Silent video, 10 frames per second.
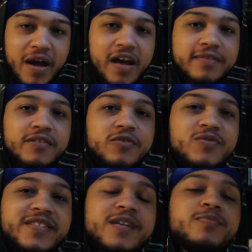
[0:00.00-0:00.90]
I might have to
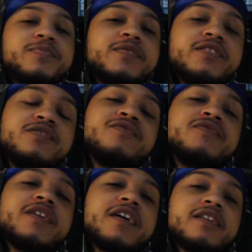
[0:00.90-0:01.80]
do a separate
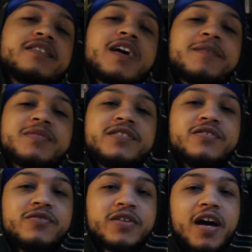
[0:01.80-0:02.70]
video for that because I'm
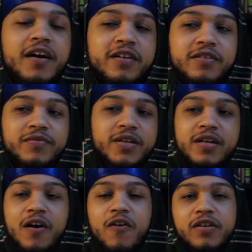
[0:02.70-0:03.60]
still kind of
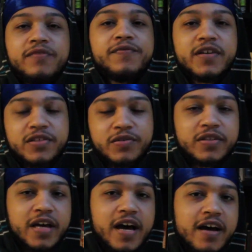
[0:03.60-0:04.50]
on the
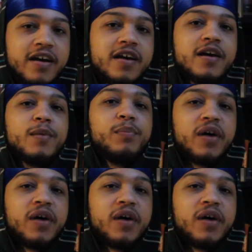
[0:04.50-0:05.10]
fence with that.